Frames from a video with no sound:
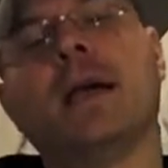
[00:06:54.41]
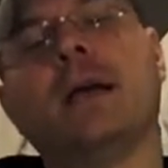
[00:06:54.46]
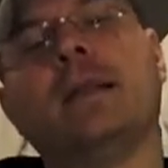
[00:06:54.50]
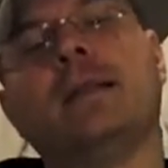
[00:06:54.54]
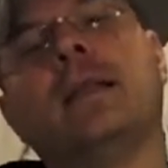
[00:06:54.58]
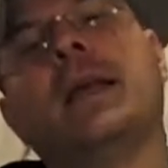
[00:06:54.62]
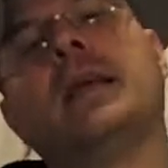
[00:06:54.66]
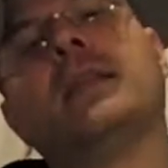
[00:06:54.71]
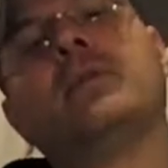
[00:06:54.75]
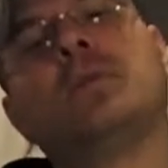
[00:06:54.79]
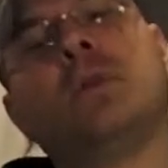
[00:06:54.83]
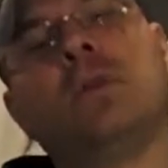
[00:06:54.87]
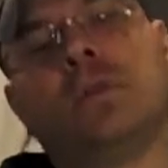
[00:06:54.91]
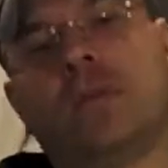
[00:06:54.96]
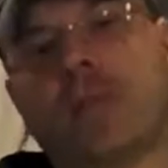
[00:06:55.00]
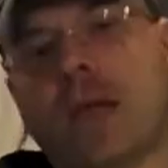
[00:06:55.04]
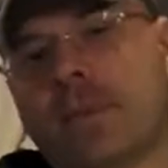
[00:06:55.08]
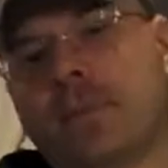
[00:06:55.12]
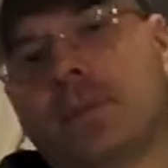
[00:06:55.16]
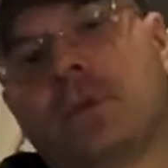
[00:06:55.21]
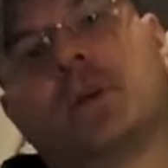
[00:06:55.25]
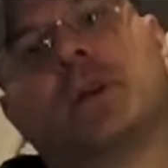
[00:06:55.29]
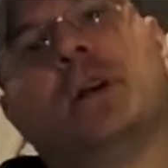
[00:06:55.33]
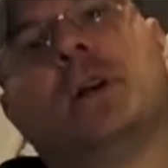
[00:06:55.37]
now that we've
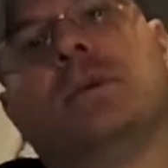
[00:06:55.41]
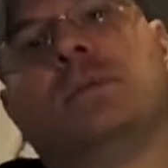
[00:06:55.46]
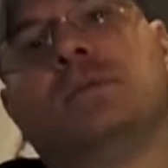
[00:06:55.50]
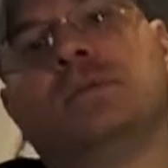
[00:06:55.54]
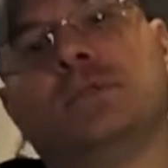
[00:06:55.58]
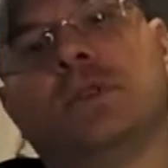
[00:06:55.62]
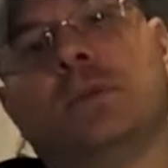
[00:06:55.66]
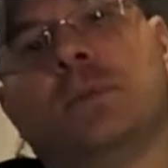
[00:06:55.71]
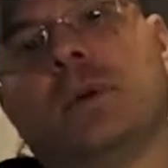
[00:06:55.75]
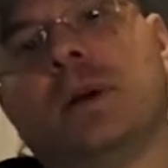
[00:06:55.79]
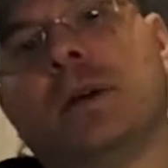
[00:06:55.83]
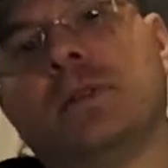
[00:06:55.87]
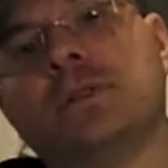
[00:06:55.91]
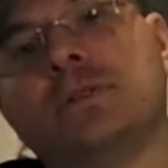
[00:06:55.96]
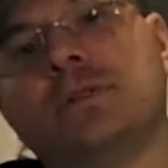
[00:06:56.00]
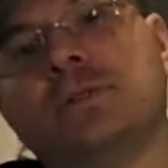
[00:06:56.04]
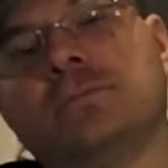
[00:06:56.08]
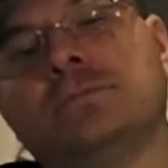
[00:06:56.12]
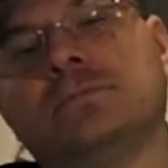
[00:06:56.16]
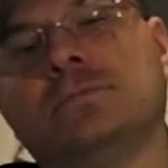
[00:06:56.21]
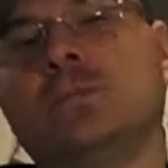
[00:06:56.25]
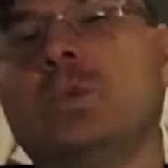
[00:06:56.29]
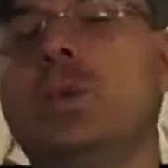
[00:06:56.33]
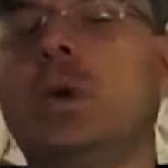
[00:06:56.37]
flapped our gums so much,
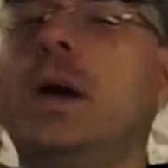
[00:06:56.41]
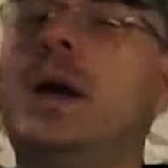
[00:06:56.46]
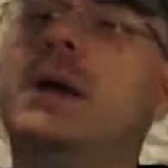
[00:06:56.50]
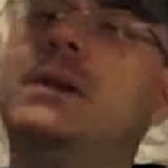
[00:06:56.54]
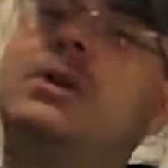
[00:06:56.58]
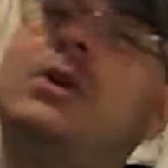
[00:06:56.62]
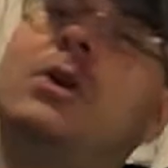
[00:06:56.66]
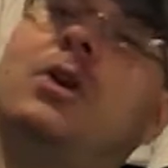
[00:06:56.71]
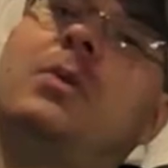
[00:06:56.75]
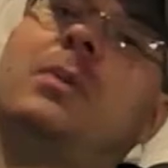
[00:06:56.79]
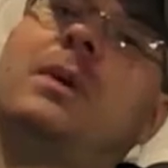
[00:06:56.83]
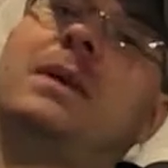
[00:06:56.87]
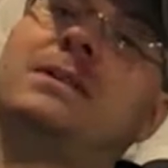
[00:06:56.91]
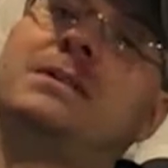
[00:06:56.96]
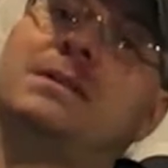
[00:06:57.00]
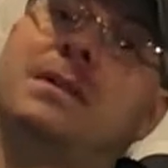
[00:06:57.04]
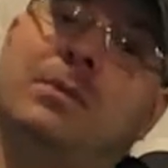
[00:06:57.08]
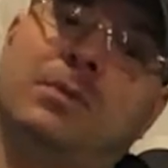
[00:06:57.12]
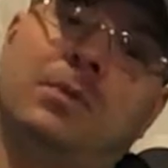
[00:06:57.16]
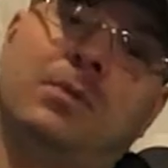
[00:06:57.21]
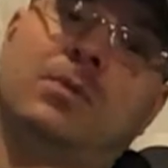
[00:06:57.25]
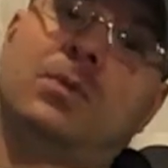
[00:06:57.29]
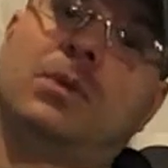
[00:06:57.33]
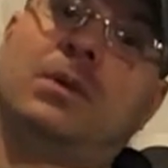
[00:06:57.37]
we got to talk about
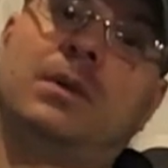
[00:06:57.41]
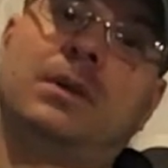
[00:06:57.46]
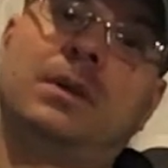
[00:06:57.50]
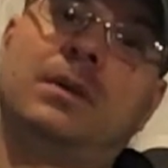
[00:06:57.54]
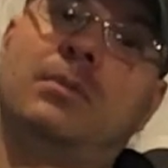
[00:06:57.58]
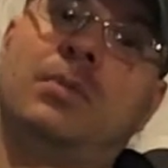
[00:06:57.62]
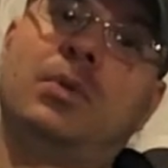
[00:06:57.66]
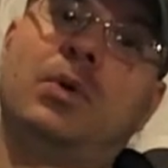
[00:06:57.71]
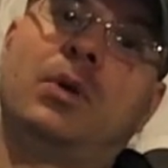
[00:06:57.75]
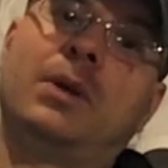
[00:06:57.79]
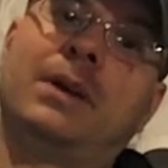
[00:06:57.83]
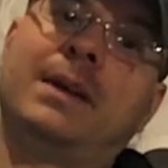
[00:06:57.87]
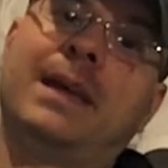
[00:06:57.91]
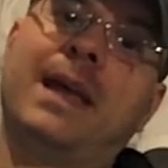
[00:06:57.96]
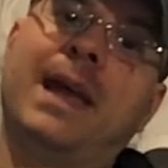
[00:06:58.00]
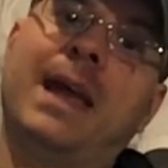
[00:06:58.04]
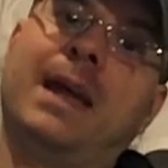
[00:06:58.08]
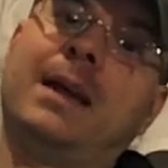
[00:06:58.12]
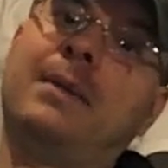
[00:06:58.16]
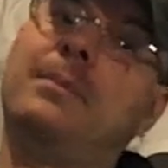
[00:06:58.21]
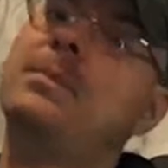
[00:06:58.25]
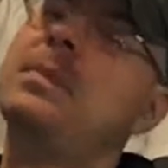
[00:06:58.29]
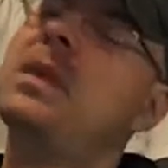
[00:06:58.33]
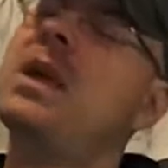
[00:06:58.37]
something really important,
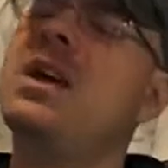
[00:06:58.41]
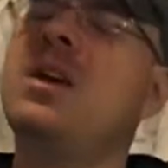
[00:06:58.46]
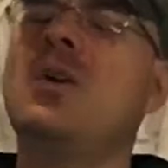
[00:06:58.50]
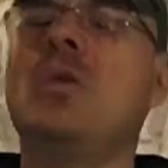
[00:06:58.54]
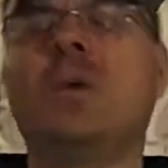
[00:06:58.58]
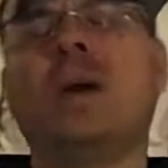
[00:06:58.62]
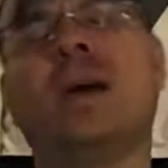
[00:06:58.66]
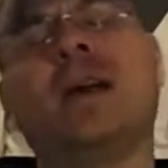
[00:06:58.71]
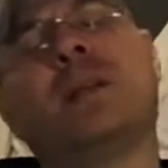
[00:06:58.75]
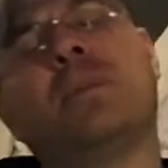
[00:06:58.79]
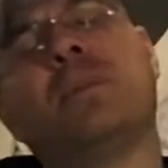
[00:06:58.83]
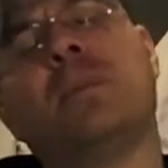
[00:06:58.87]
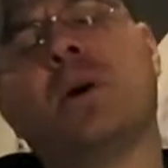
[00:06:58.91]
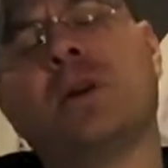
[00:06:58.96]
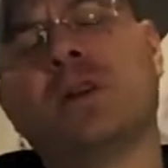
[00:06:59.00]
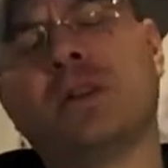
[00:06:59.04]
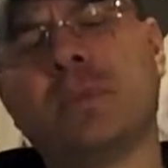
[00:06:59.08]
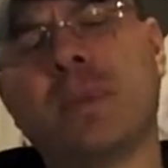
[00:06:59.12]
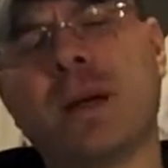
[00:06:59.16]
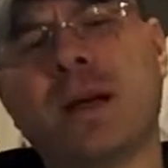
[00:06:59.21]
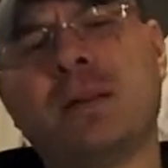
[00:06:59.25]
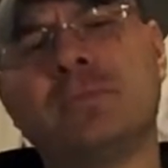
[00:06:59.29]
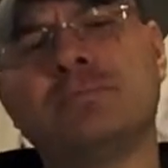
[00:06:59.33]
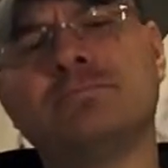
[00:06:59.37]
gang. We got to talk
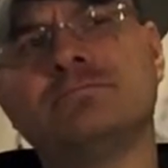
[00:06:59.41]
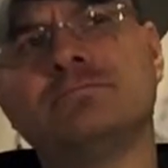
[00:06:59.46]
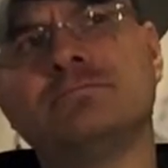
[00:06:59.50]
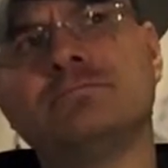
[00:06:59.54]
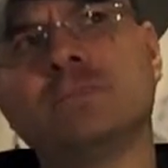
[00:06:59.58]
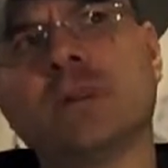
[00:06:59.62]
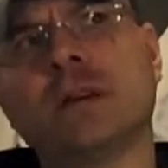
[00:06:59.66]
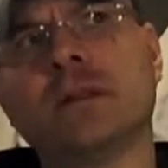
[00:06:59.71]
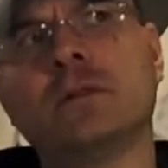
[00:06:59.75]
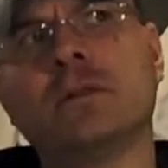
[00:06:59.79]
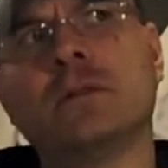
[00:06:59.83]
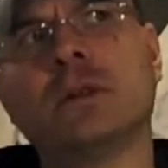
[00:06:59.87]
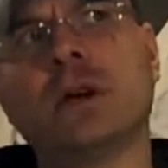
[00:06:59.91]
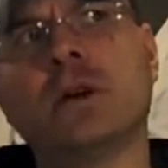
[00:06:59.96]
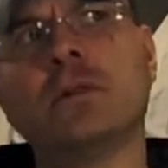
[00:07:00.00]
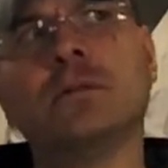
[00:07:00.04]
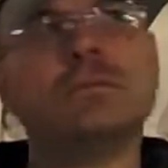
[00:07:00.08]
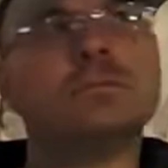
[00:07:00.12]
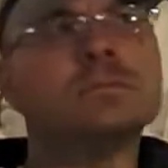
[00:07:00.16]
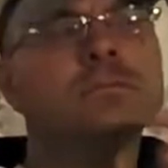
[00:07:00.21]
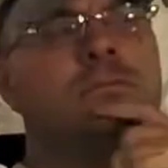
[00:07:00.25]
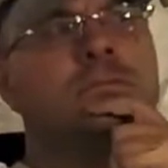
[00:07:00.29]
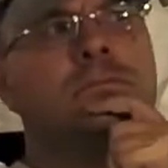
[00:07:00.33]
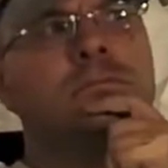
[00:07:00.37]
about,
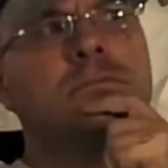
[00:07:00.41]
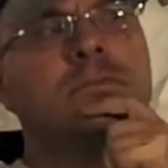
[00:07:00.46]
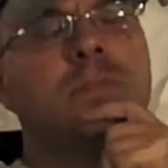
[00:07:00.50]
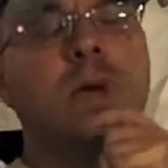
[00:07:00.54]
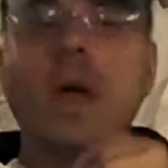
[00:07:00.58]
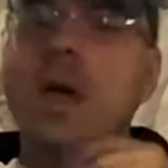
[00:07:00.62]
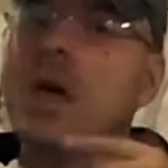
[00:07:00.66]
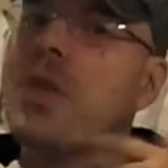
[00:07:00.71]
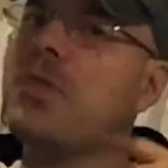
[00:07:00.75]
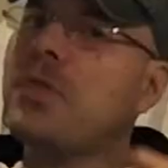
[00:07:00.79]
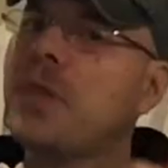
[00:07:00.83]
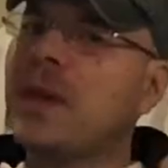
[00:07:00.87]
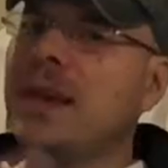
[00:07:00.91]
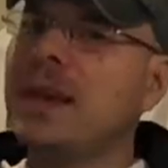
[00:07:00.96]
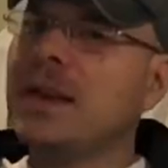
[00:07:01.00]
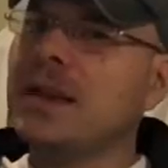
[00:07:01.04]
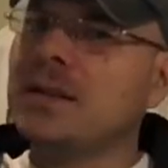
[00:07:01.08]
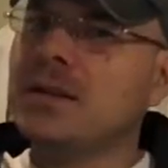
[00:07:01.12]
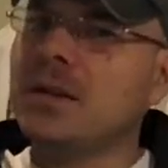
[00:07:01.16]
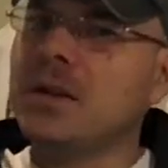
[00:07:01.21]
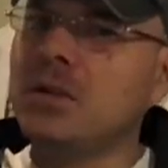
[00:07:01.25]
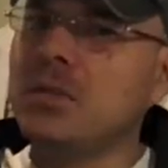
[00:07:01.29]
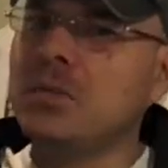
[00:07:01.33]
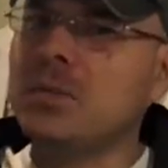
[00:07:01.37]
thinking
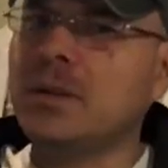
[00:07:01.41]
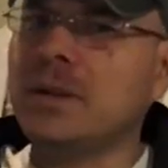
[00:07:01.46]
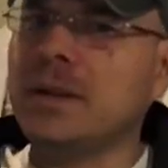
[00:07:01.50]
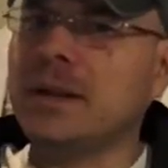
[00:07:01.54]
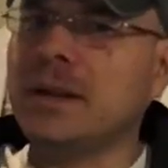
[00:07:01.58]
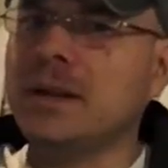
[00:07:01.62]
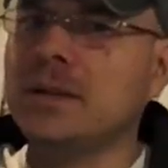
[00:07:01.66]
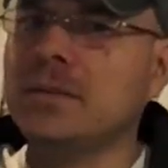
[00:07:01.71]
globally.